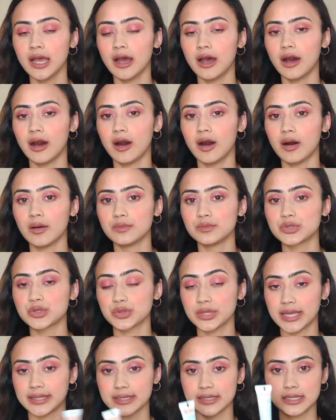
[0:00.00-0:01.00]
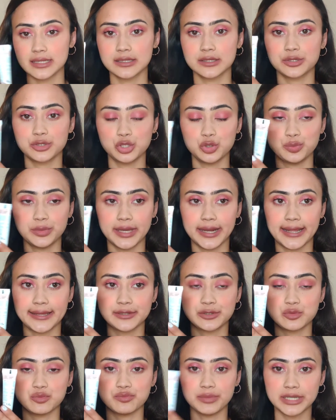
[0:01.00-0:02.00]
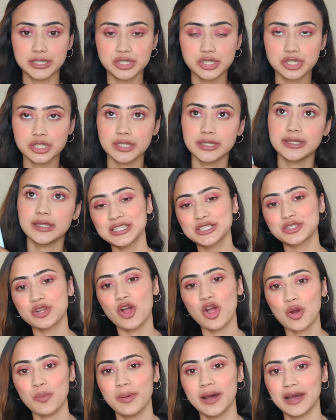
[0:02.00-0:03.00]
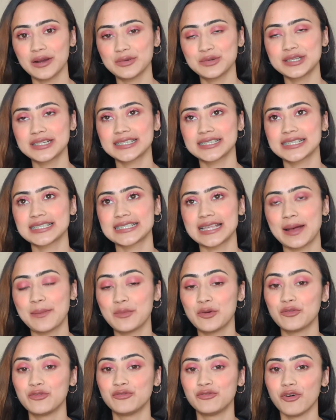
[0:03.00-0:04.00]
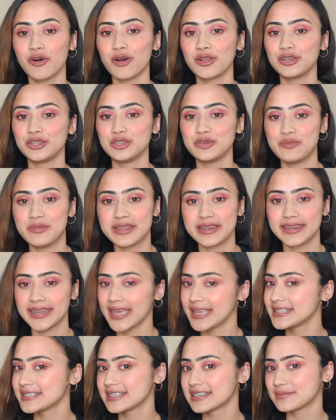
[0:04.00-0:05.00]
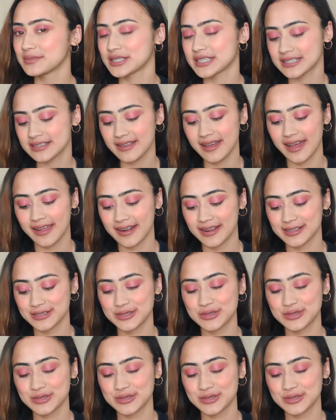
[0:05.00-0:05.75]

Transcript: So yeah, this is the dupe that I had to mention. Let's talk about some volumizing mascara.